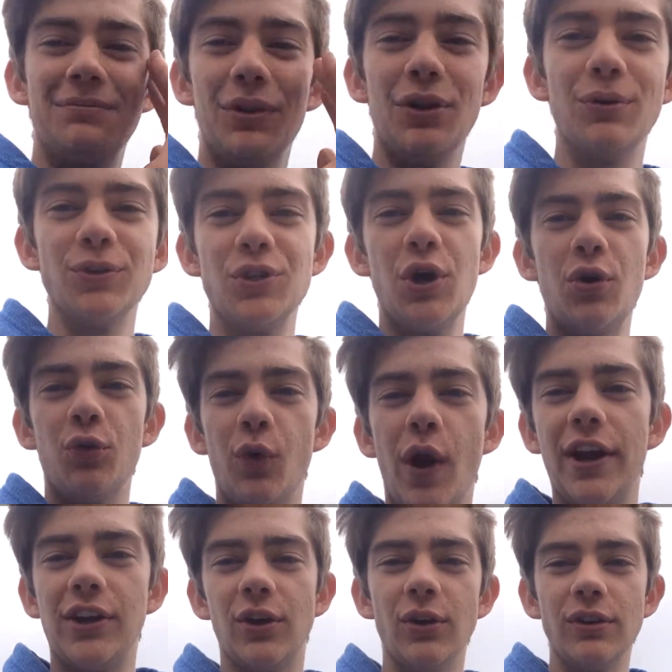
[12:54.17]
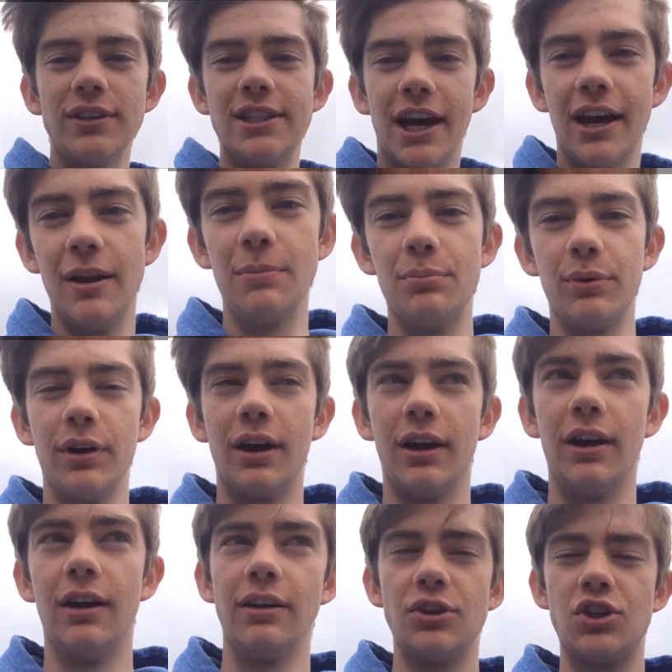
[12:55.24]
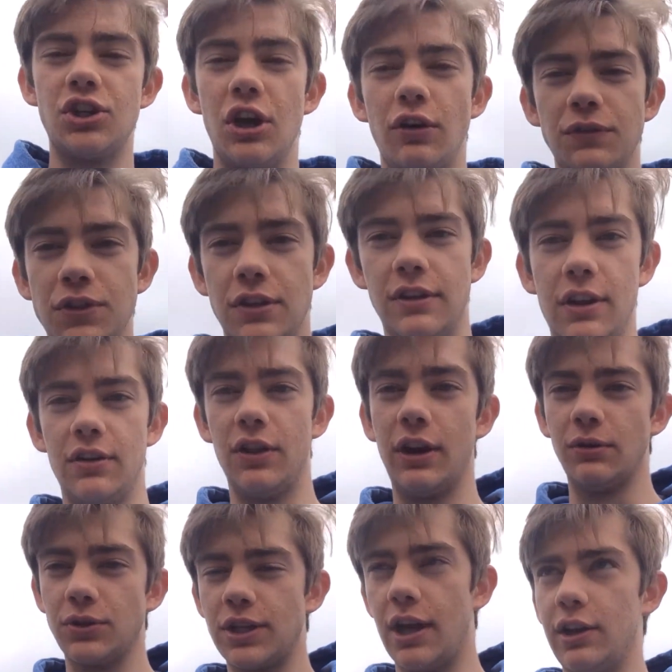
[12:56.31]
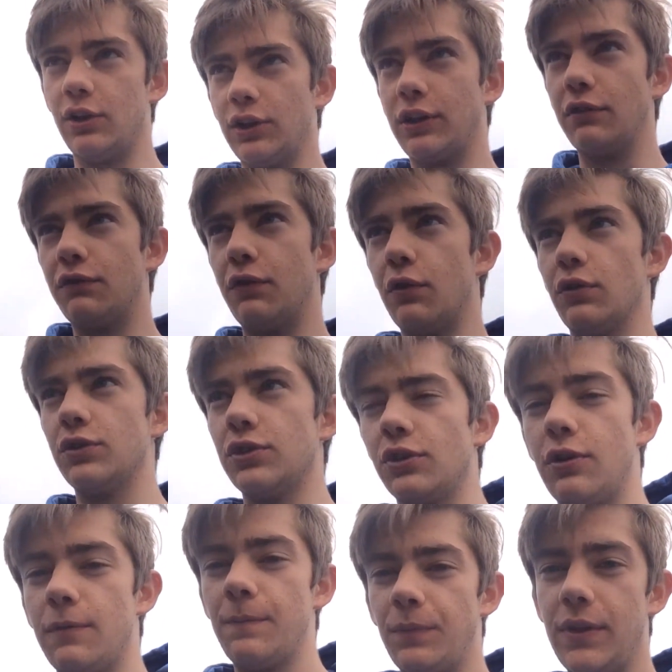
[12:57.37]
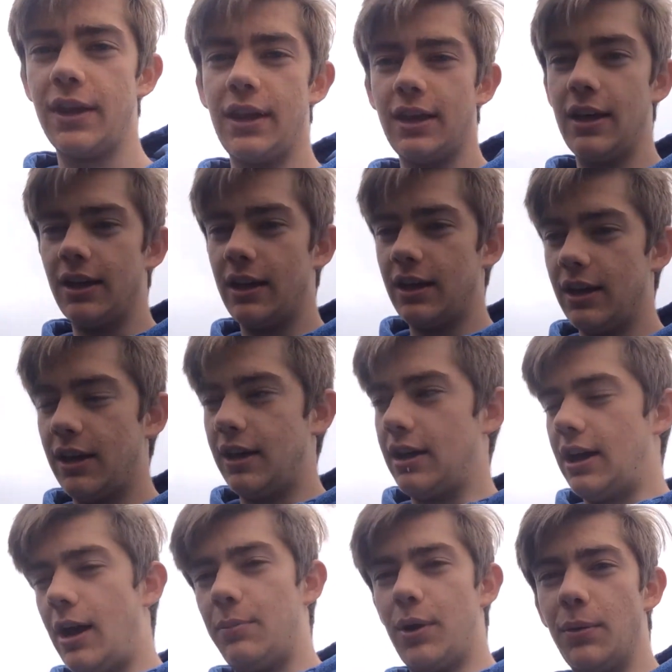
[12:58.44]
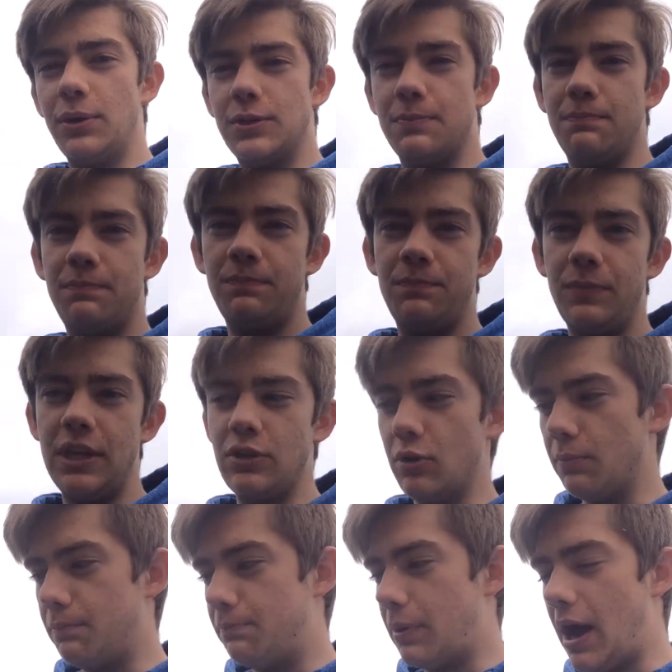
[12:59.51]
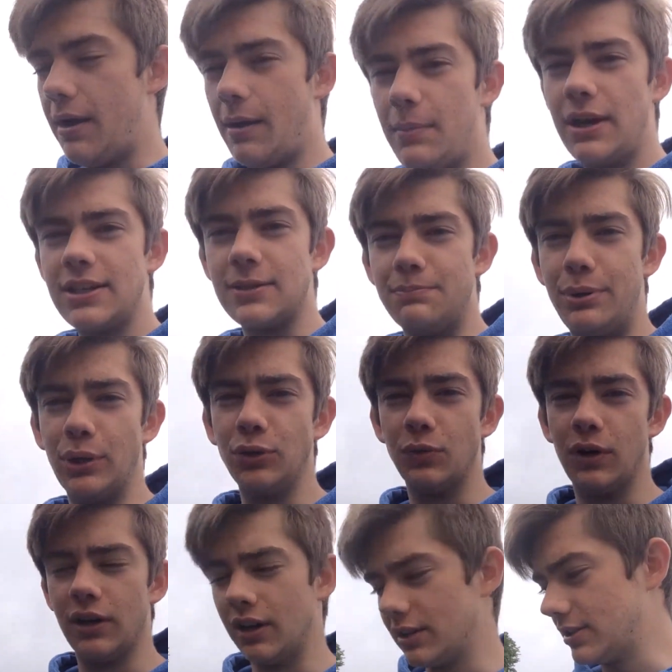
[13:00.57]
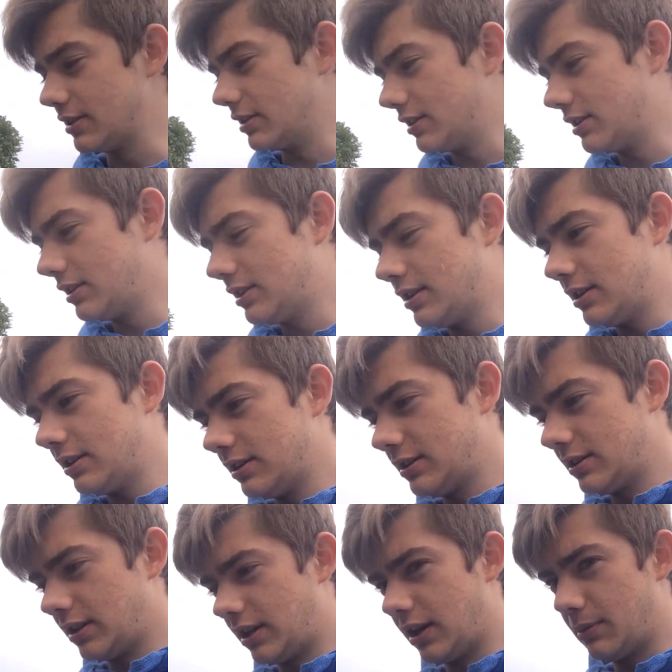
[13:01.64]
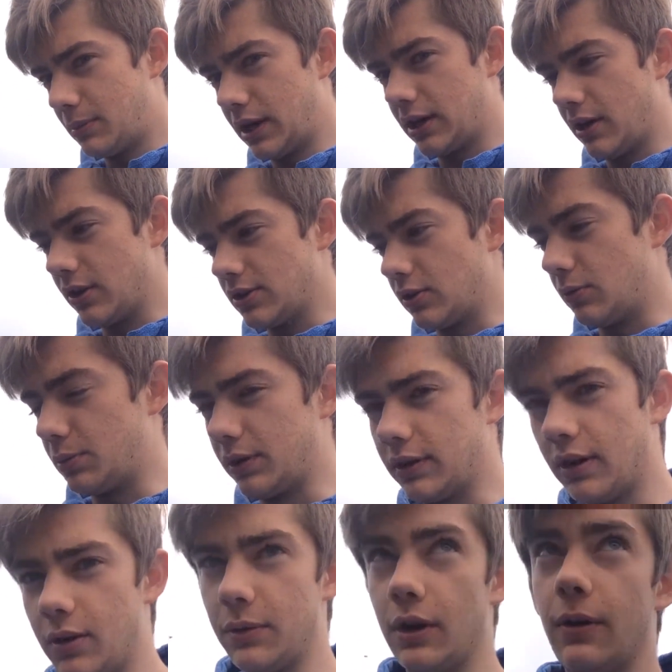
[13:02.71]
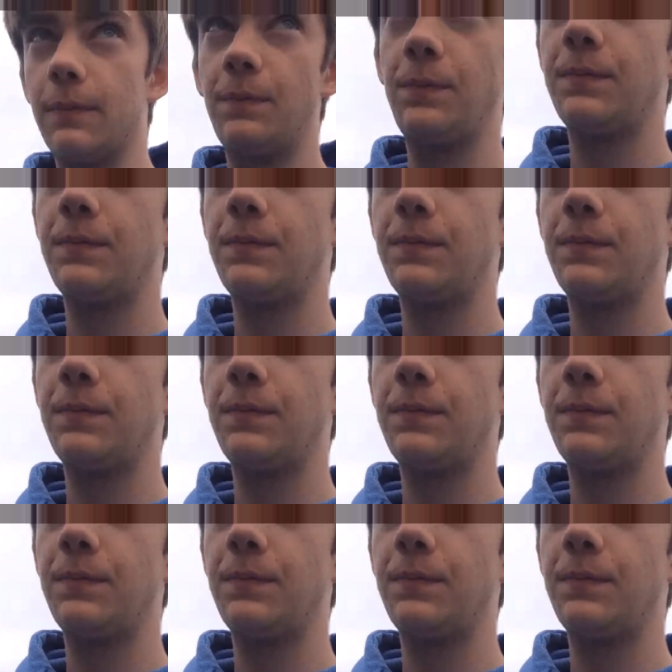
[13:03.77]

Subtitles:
But there was no record type shelves in there that I was kind of looking for, so I'll probably just I might just build one, honestly. And my car's not opening. There we go.